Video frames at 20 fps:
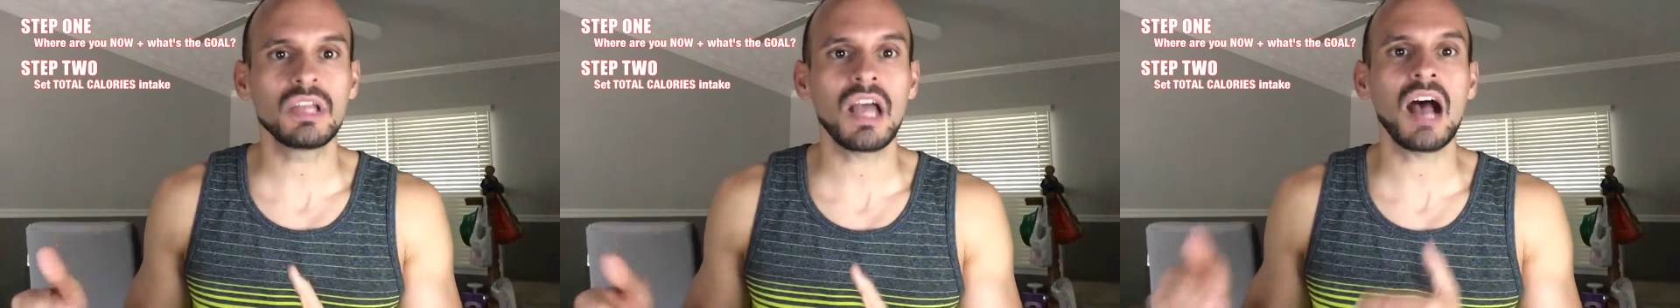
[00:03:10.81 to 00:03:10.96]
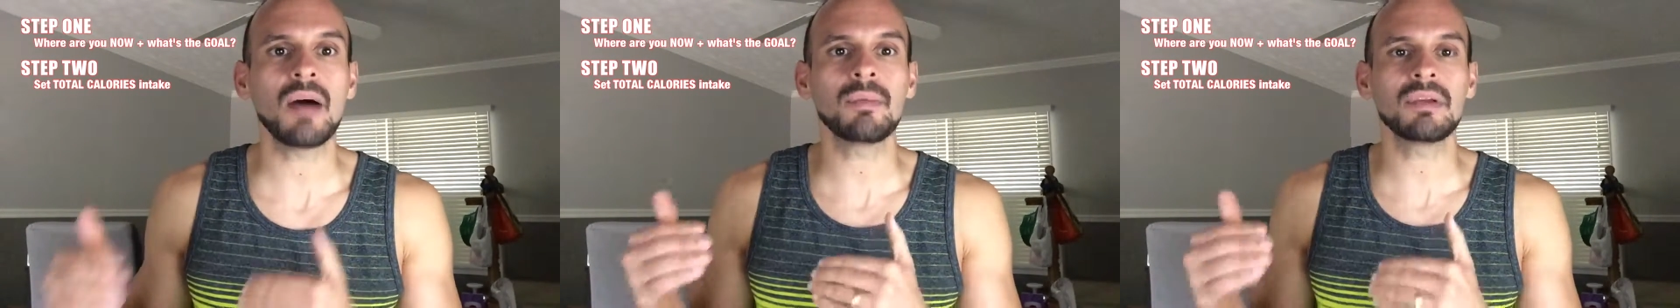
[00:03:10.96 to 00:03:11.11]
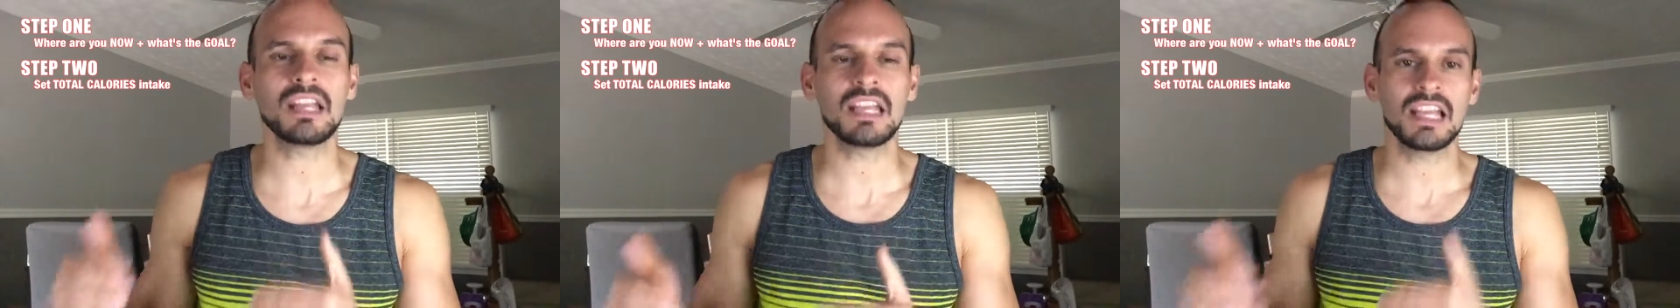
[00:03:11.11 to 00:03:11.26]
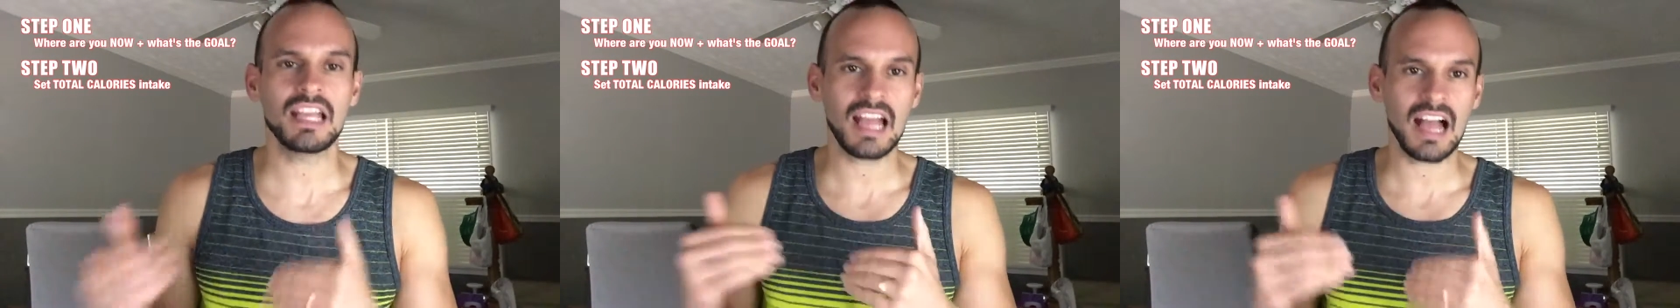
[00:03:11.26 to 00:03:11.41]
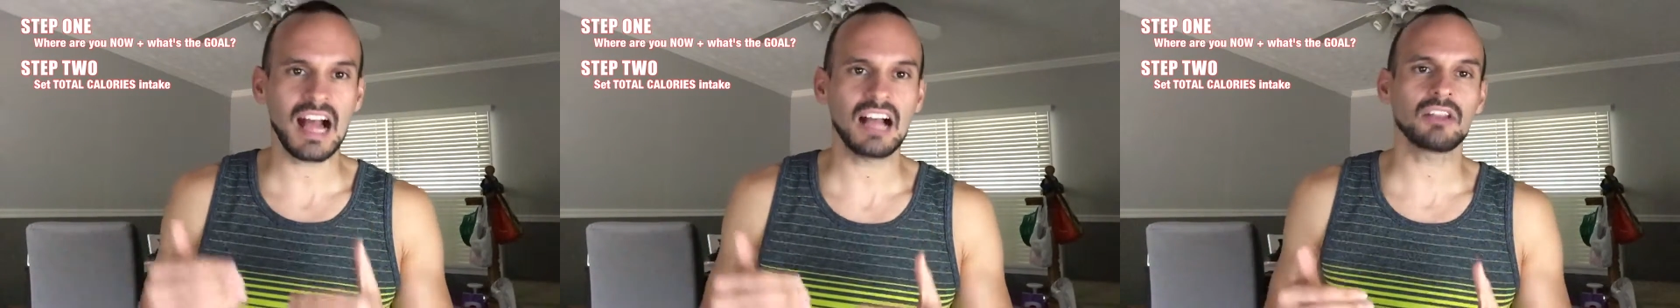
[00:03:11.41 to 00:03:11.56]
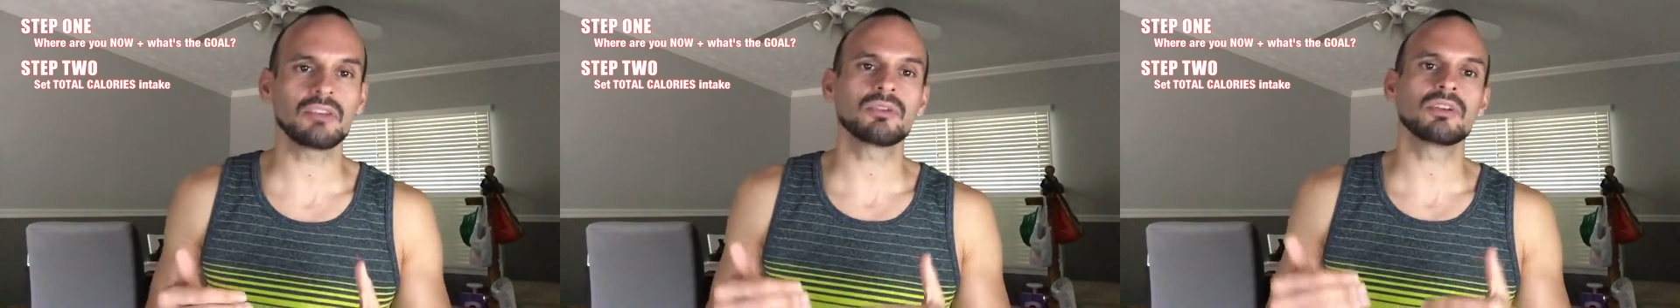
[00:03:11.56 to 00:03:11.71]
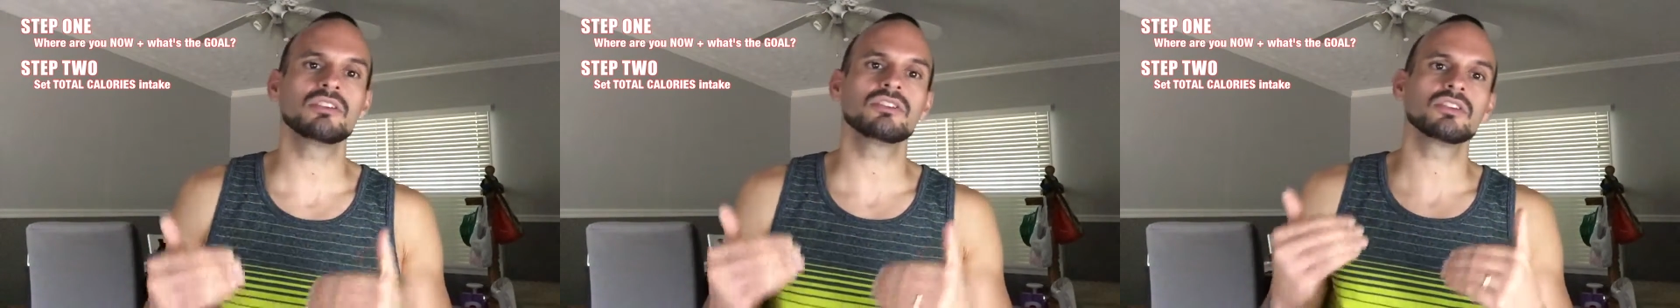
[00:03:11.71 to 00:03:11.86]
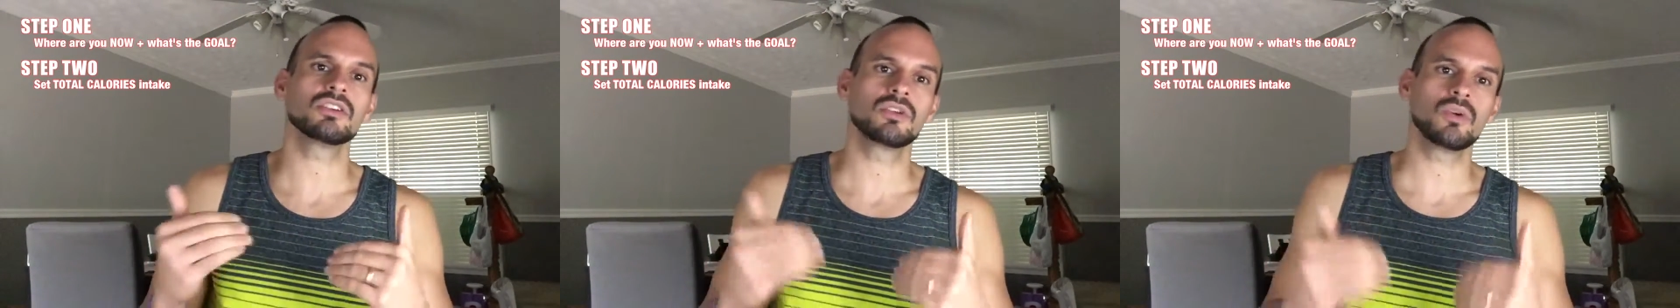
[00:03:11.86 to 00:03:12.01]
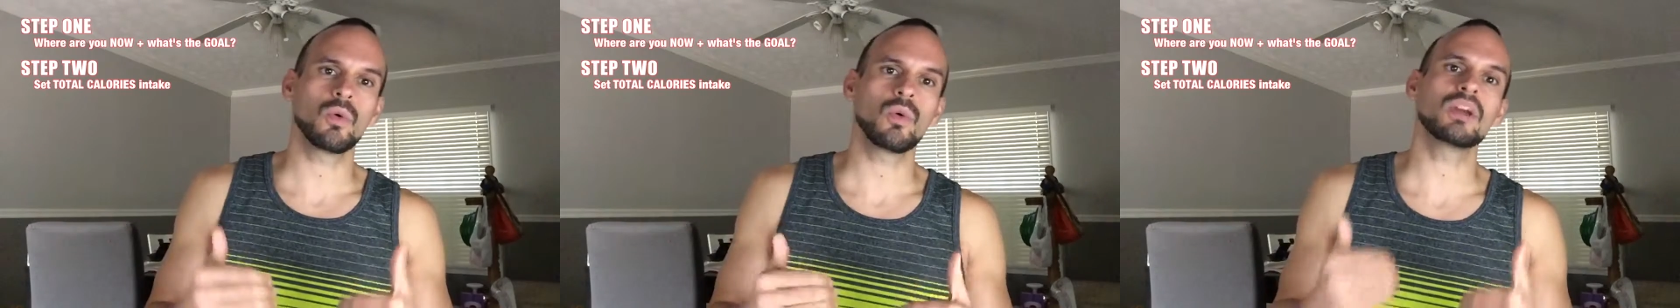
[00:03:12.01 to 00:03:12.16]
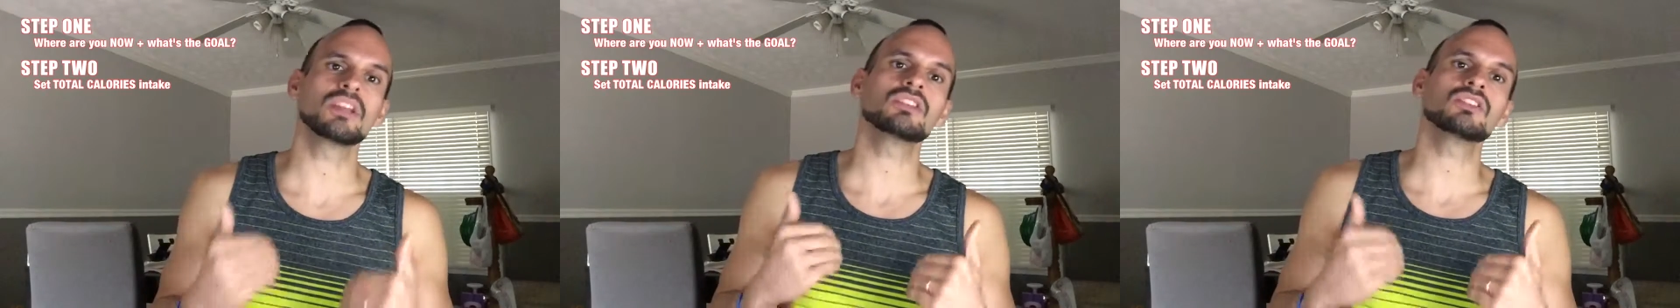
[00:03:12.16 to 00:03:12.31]
how many calories you're
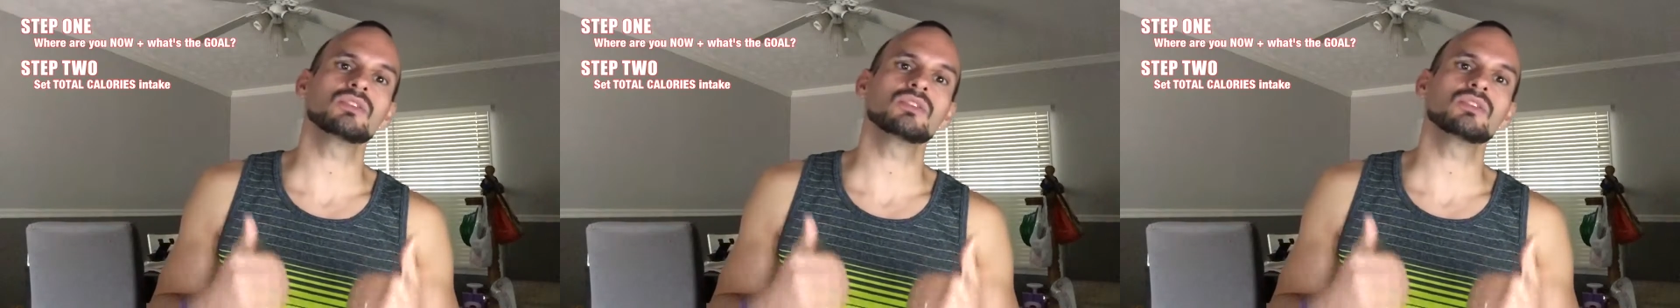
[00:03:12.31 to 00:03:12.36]
going